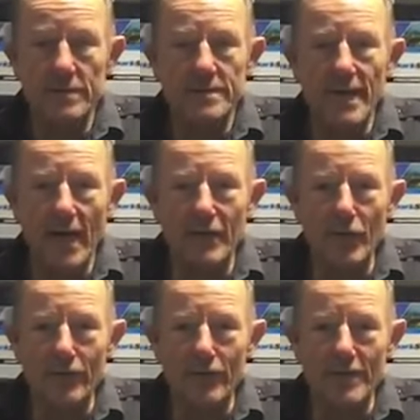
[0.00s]
Started
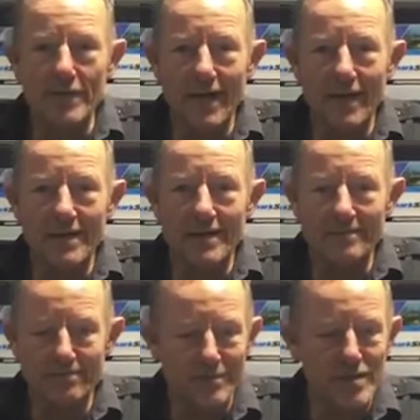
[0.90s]
off in
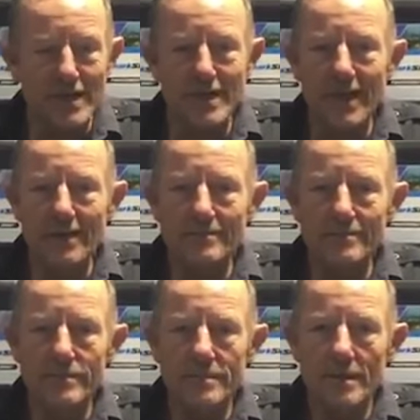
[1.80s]
Sydney.
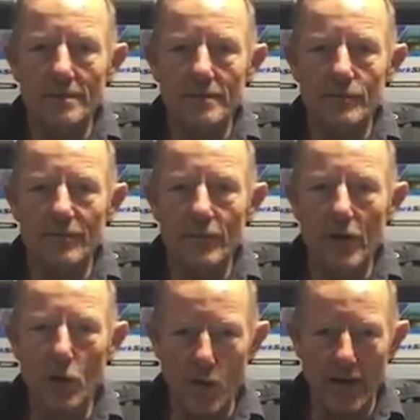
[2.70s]

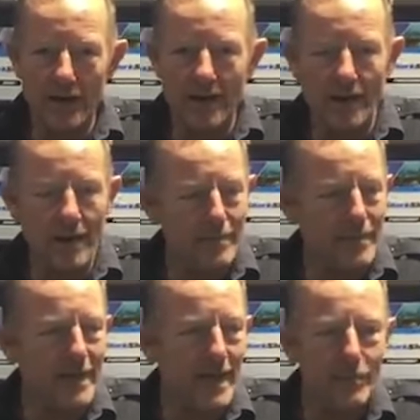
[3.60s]
Very quickly I
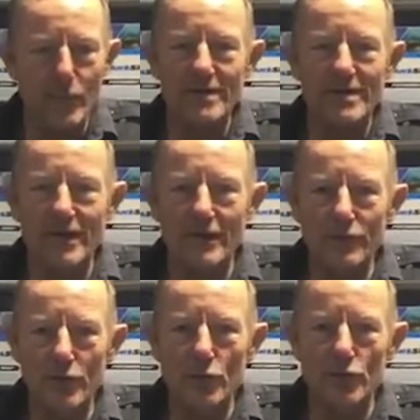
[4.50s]
became president
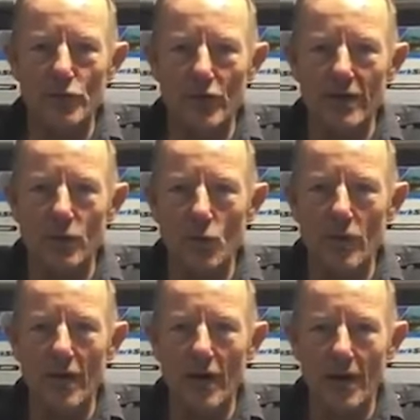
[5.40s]
of the North Shore
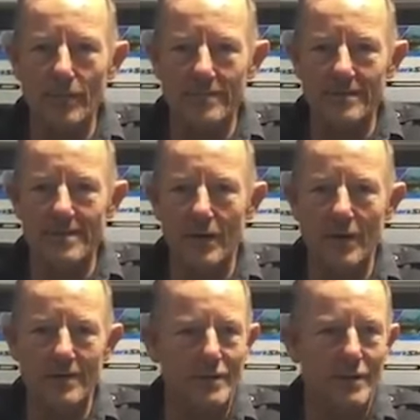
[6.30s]
Underwater Club, so
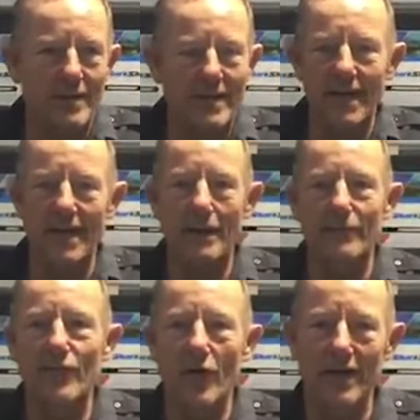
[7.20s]
I sort of ended
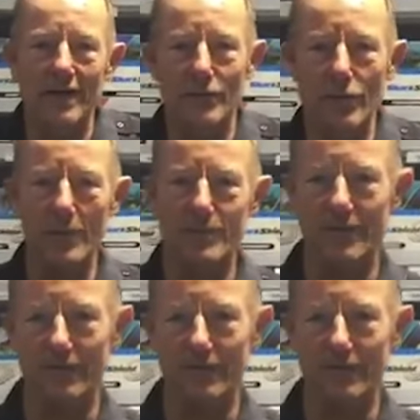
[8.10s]
up finding the ropes